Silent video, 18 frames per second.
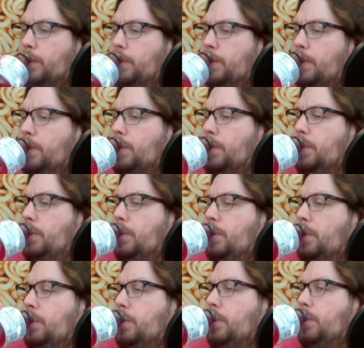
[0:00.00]

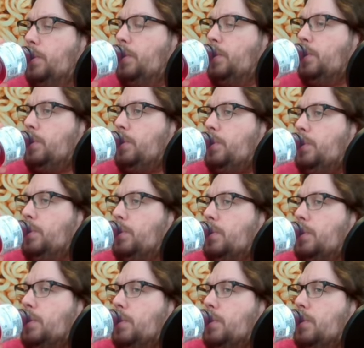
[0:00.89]

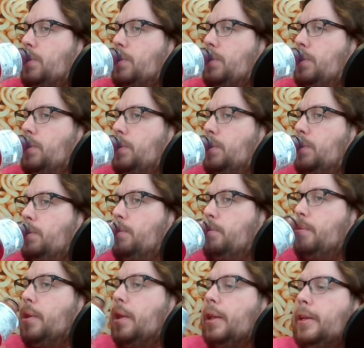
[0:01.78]

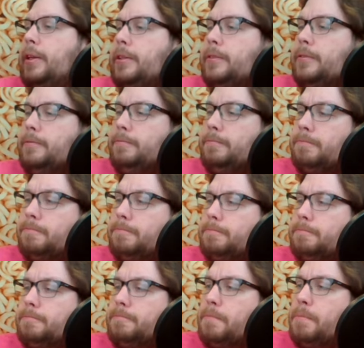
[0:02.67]

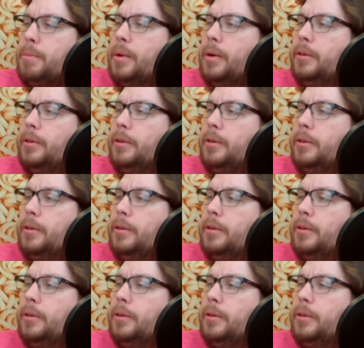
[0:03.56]
Nobody speaks.